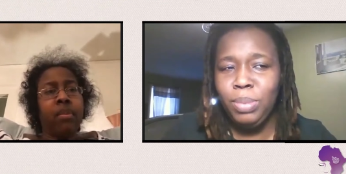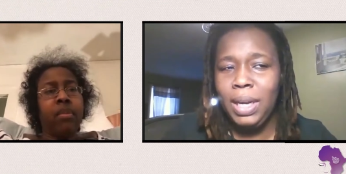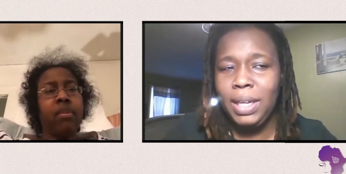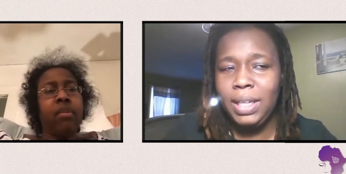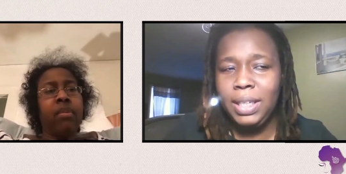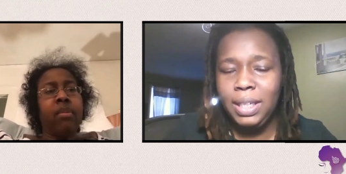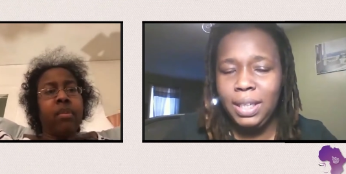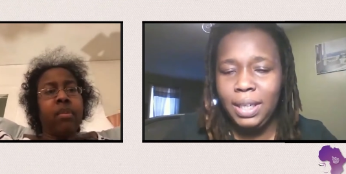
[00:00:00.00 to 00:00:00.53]

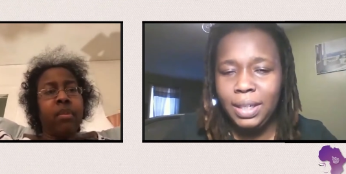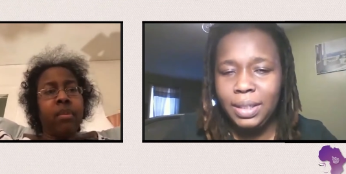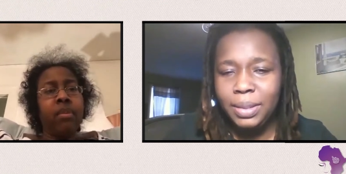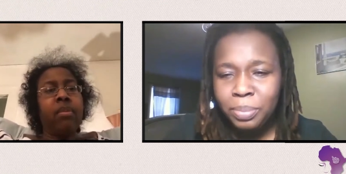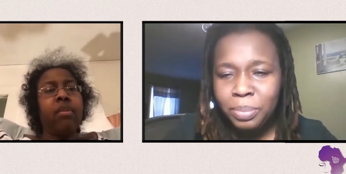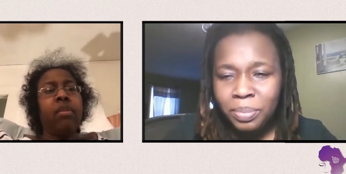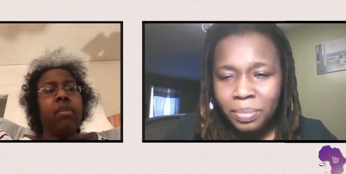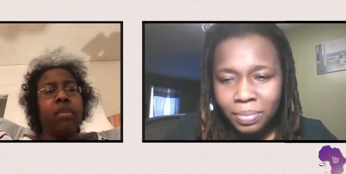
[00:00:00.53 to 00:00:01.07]
Speaker 1: my client.
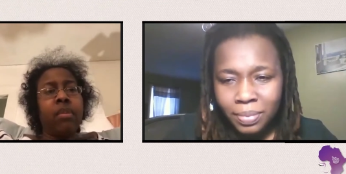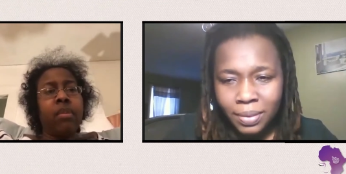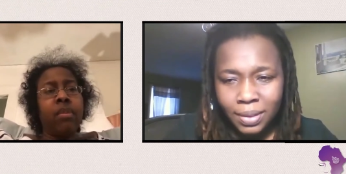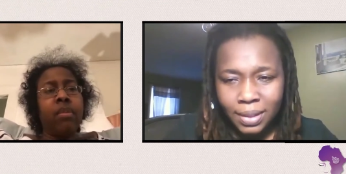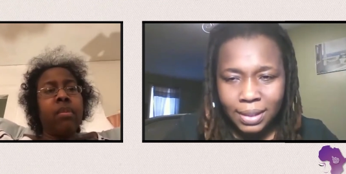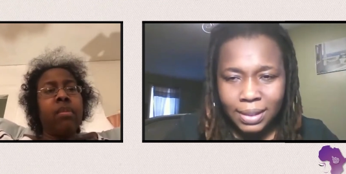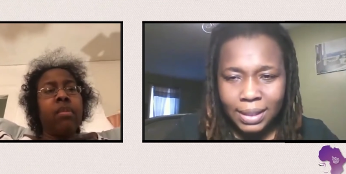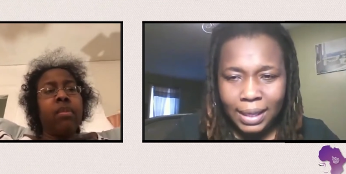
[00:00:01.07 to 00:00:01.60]

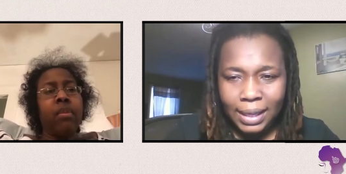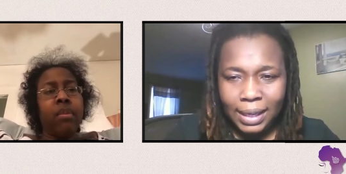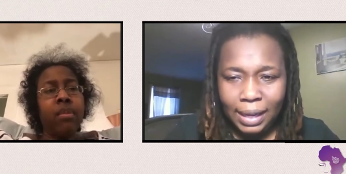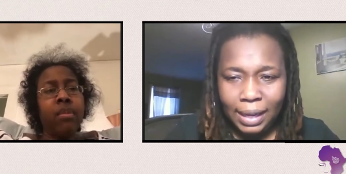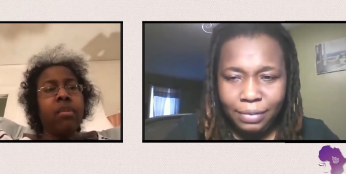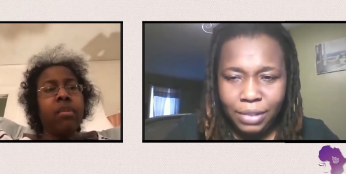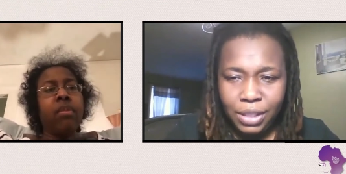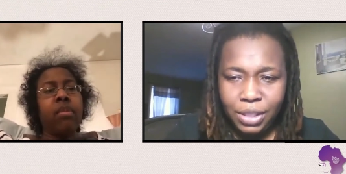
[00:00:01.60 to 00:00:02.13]
They
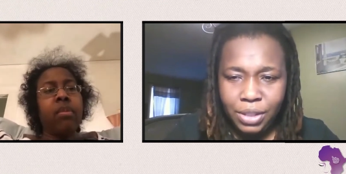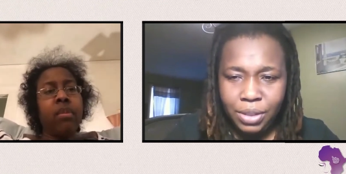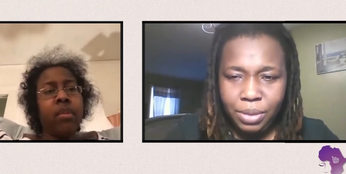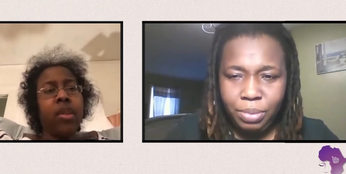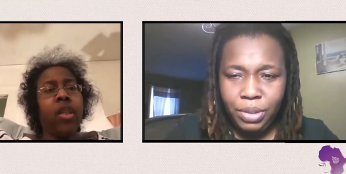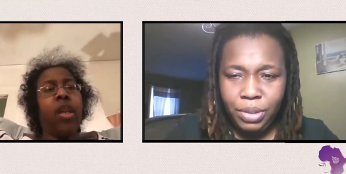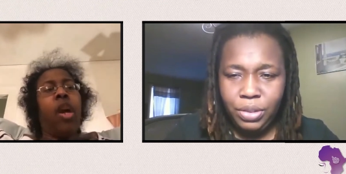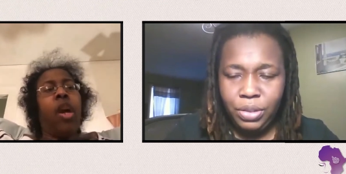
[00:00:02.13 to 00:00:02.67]
have
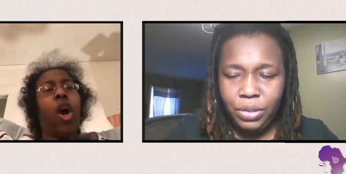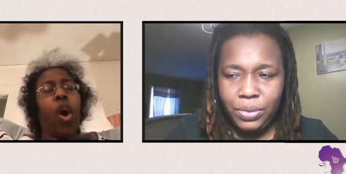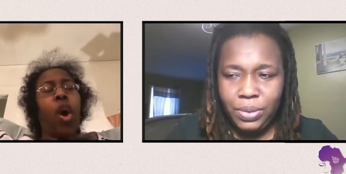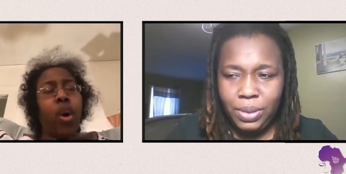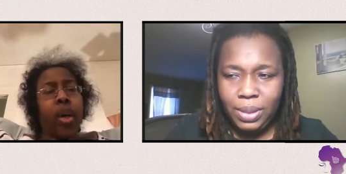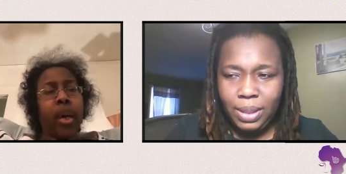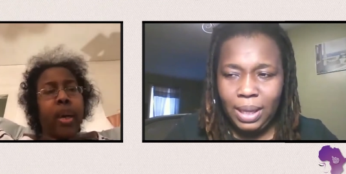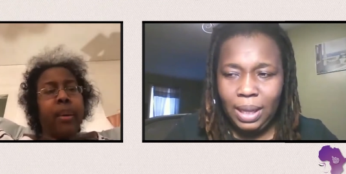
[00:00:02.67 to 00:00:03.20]
issue with the
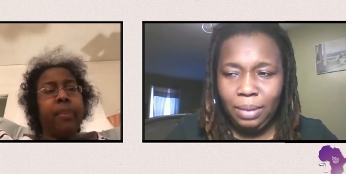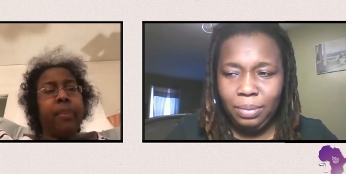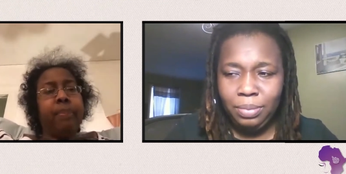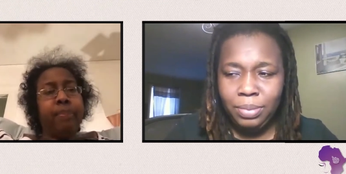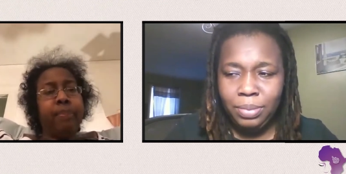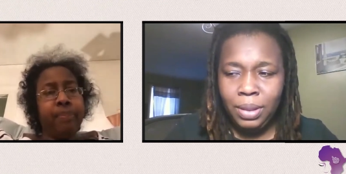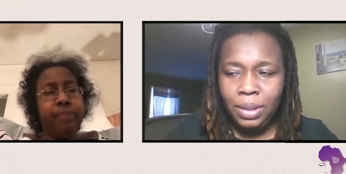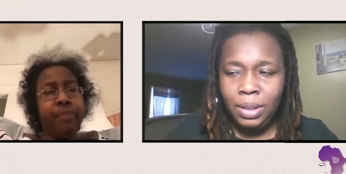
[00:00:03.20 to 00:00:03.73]
scalp,
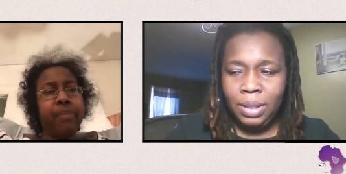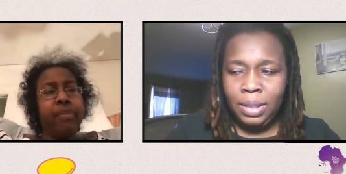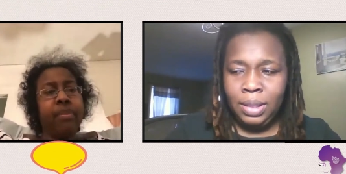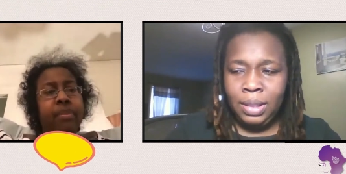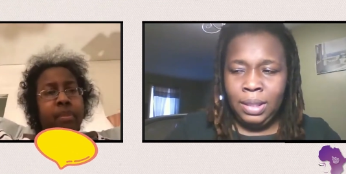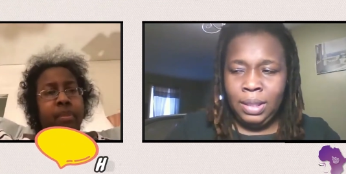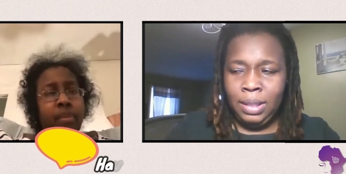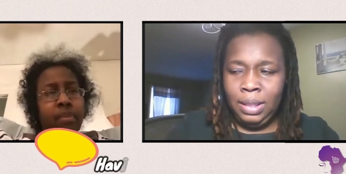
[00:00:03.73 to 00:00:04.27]

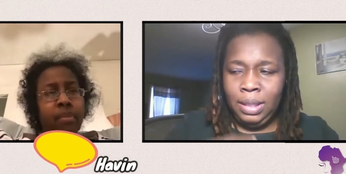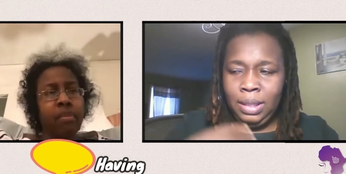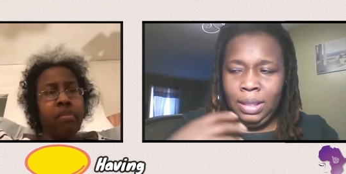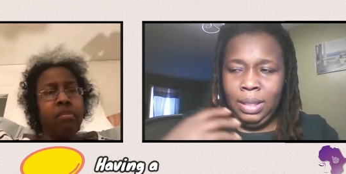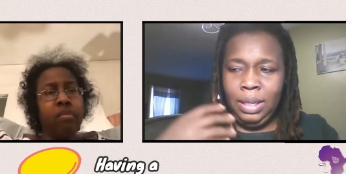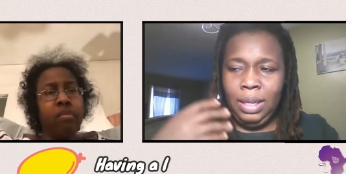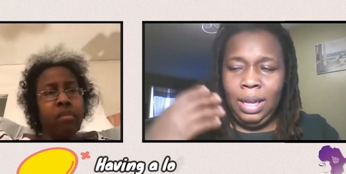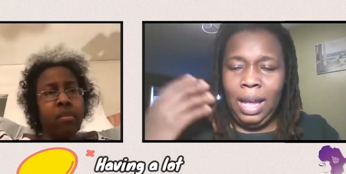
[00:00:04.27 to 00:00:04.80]

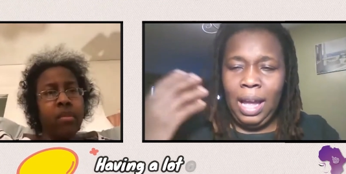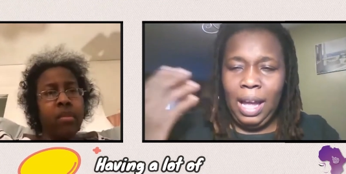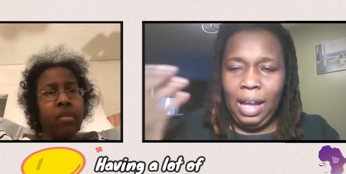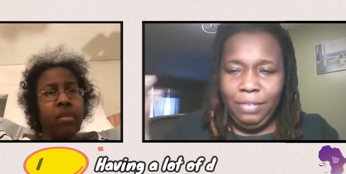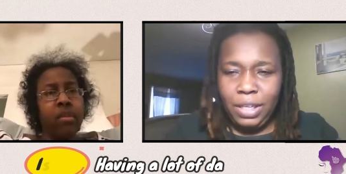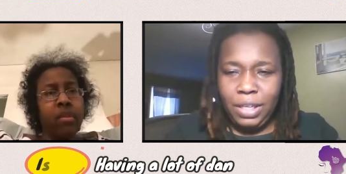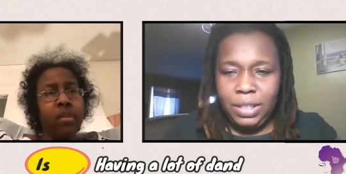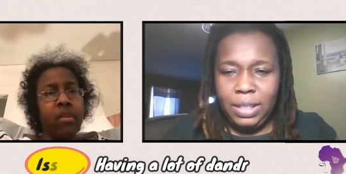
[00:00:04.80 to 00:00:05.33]

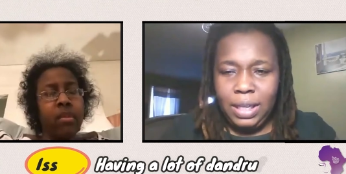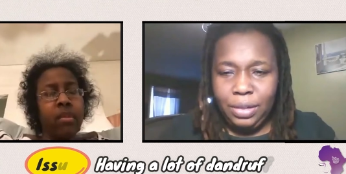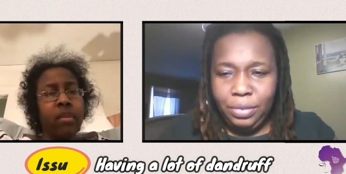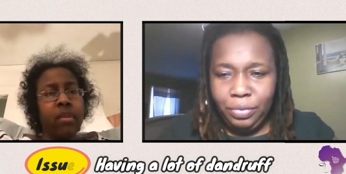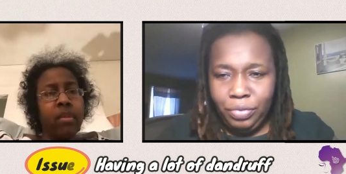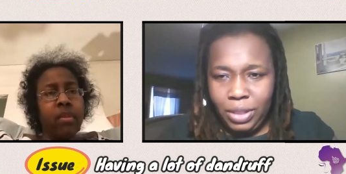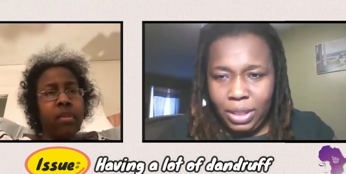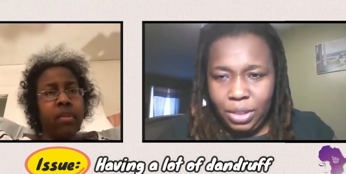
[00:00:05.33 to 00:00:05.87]
having a lot
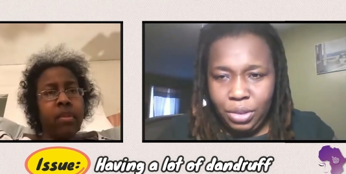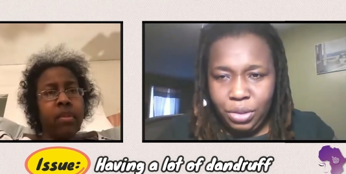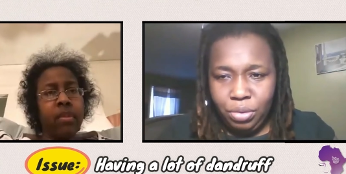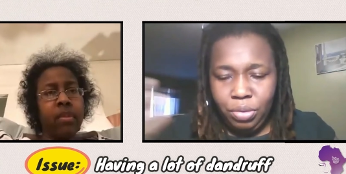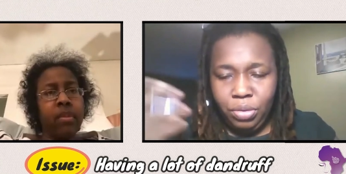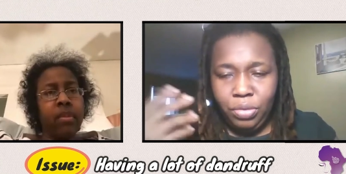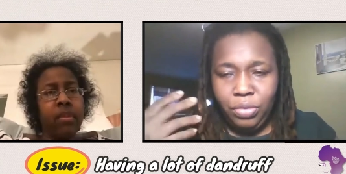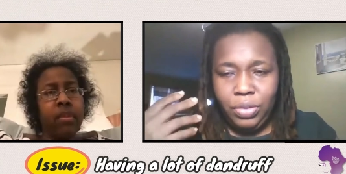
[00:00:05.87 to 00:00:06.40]
of
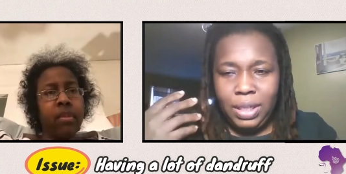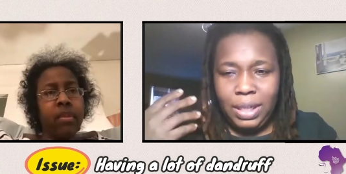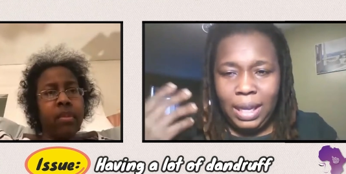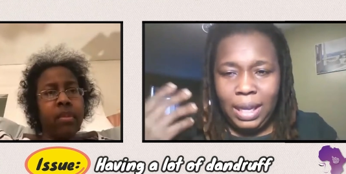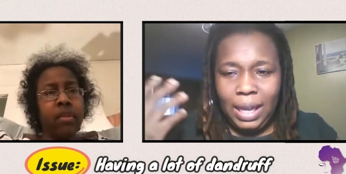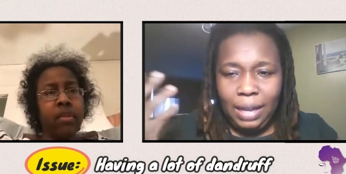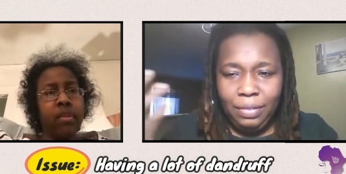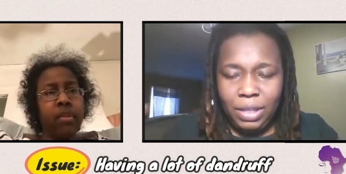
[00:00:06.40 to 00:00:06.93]
dandruff and
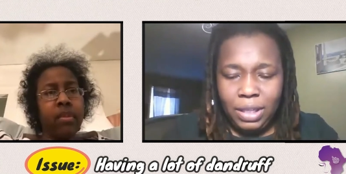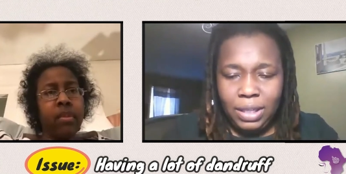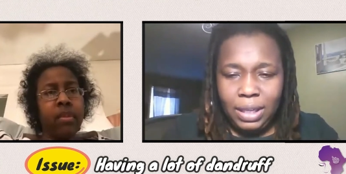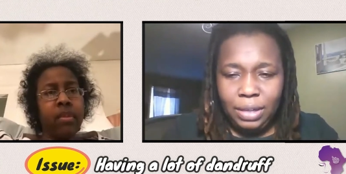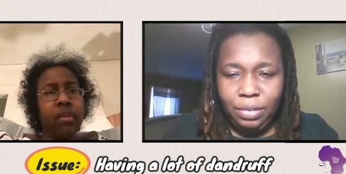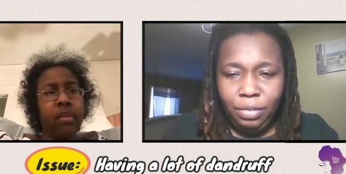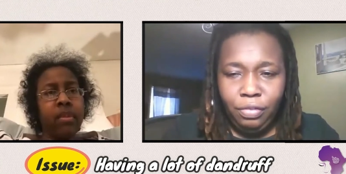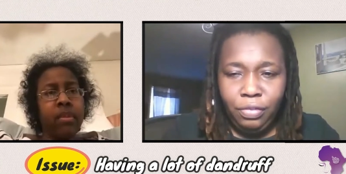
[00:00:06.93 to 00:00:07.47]
having a
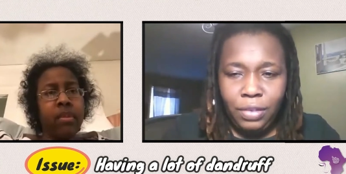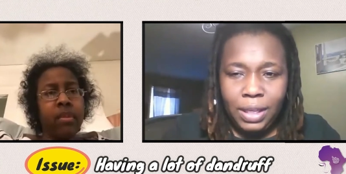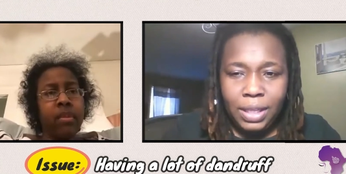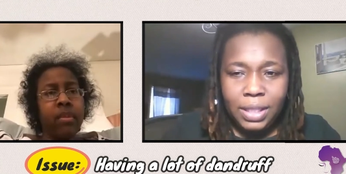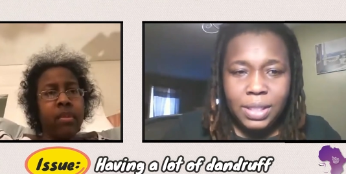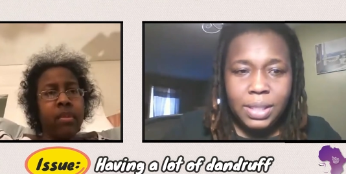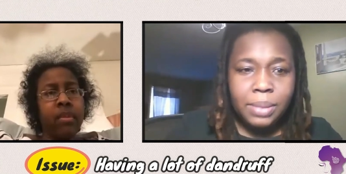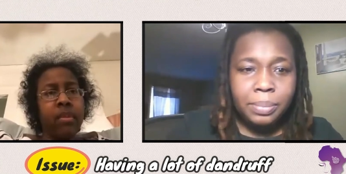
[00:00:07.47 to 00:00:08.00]
lot of
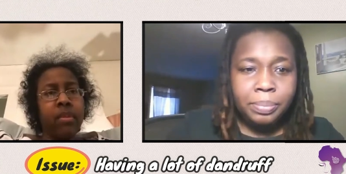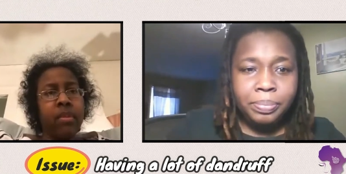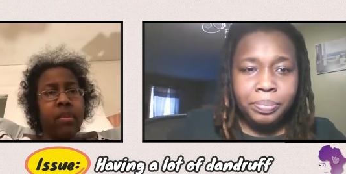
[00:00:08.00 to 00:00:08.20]
flakes.